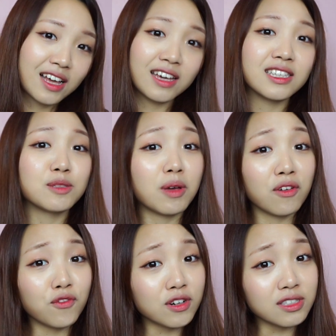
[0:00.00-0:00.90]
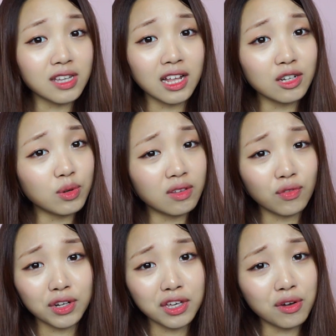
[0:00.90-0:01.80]
it's my first Halloween
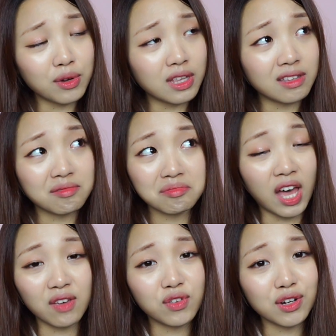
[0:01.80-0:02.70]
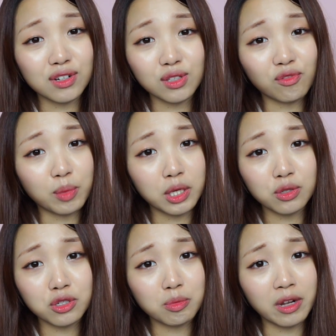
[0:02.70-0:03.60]
video in 5 years of my
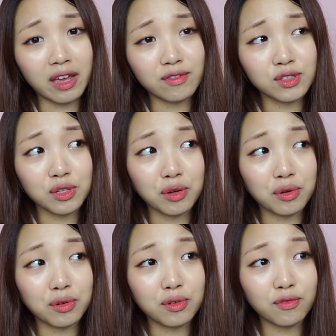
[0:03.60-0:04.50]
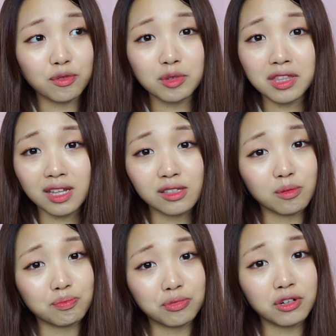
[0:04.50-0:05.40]
YouTube life, so for me that's a
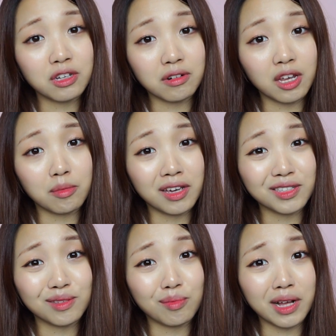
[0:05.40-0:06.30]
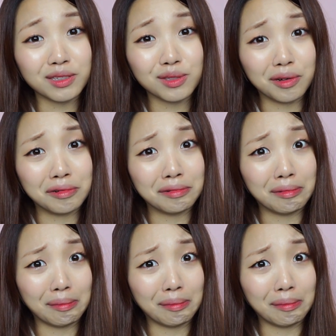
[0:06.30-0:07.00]
pretty great milestone.